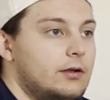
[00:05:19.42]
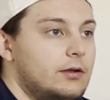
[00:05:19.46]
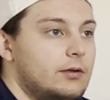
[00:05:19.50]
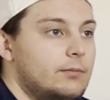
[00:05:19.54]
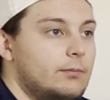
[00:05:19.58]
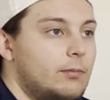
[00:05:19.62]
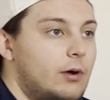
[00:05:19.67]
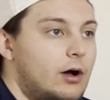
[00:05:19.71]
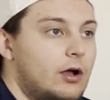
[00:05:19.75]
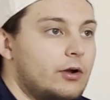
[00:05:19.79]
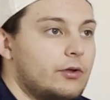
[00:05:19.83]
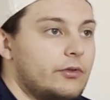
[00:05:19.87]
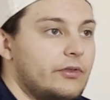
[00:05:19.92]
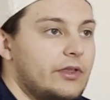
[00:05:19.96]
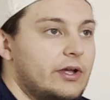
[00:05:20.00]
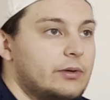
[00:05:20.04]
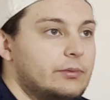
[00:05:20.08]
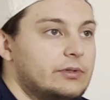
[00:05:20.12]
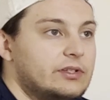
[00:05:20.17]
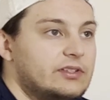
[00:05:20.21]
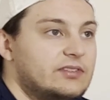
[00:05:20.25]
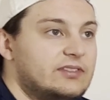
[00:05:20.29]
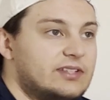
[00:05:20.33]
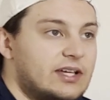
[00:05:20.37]
model that
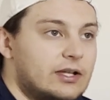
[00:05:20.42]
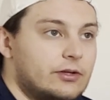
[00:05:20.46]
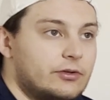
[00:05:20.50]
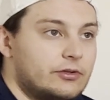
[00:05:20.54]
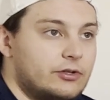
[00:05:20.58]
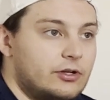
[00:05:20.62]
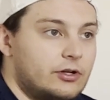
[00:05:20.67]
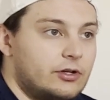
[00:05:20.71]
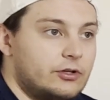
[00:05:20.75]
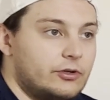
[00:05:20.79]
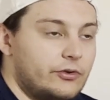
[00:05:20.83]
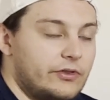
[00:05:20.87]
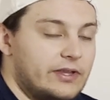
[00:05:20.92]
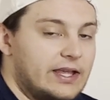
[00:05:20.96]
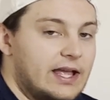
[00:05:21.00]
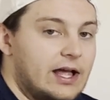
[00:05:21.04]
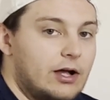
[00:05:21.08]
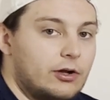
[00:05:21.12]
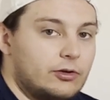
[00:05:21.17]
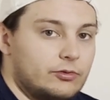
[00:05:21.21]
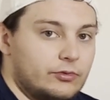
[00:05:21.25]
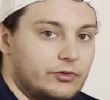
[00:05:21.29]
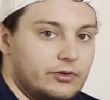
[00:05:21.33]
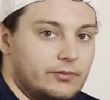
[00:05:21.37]
we settled on, or the
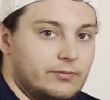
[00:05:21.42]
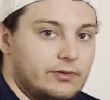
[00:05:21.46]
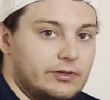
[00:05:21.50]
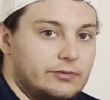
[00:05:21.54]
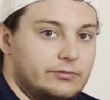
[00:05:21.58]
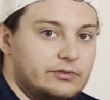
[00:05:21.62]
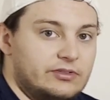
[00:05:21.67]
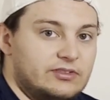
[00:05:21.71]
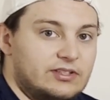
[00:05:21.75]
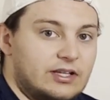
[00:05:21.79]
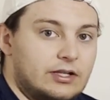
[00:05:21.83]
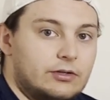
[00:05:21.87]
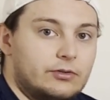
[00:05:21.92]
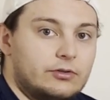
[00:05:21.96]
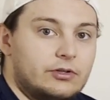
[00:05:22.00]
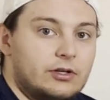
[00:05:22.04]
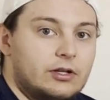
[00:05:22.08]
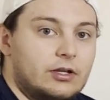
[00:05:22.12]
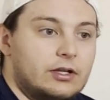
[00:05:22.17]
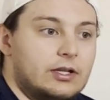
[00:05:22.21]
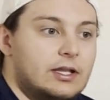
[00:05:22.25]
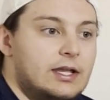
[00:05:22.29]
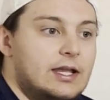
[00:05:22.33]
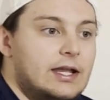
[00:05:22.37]
algorithm that we settled
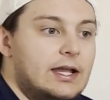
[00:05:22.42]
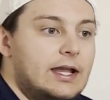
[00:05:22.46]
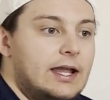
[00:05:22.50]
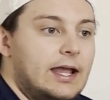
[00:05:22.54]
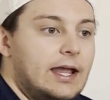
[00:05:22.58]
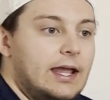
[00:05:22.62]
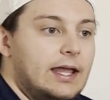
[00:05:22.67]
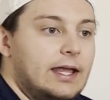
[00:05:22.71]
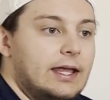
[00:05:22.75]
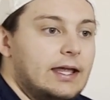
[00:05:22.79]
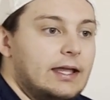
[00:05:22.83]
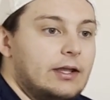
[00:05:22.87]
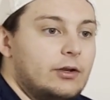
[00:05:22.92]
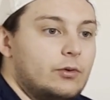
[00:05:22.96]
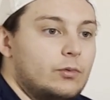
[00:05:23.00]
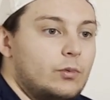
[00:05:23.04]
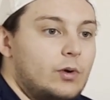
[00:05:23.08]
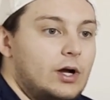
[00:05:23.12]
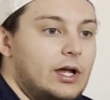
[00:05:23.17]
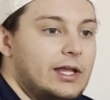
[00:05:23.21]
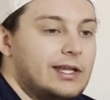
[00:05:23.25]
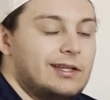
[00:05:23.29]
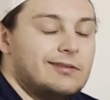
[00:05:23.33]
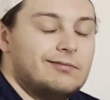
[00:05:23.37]
on, and
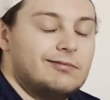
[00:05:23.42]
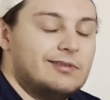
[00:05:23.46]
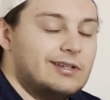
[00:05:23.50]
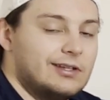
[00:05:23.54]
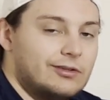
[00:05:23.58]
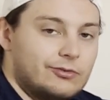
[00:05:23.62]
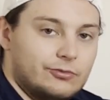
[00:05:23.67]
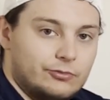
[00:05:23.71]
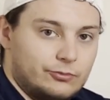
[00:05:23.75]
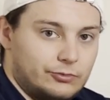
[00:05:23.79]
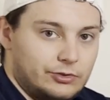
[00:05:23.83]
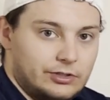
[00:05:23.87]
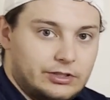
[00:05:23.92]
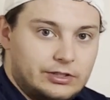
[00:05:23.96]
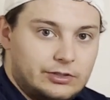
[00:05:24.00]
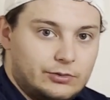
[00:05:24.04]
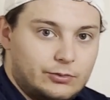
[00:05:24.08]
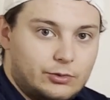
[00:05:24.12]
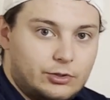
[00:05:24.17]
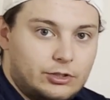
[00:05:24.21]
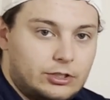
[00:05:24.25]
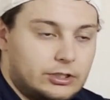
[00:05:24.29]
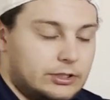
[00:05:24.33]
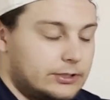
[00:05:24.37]
why it didn't really
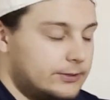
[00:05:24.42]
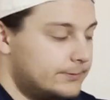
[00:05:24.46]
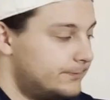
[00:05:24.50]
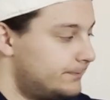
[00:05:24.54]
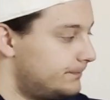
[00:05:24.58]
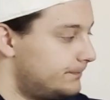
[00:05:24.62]
work.